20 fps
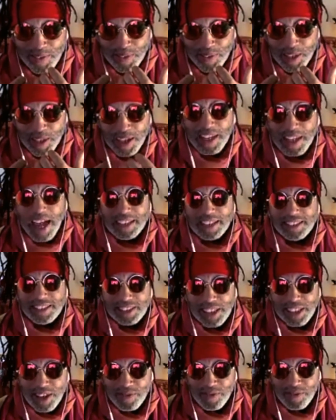like
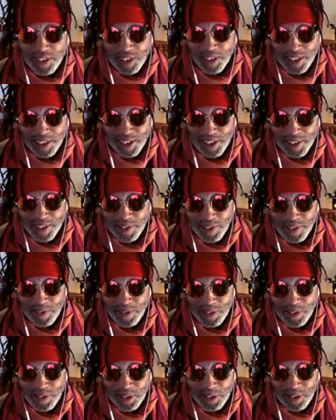Stevie,
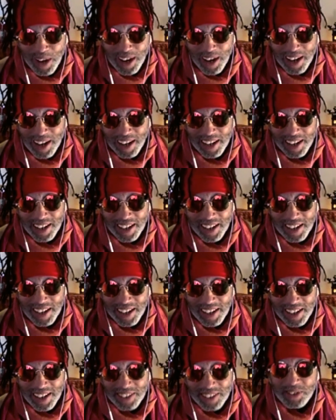right?
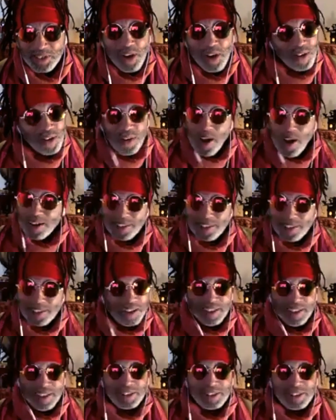No,
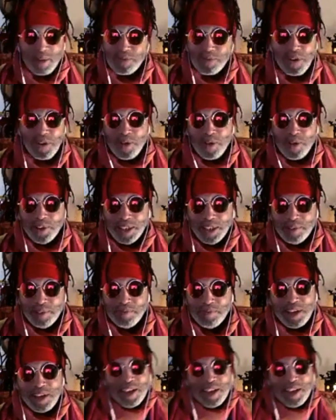there's something wrong with him.
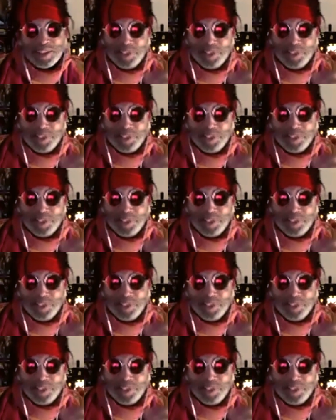So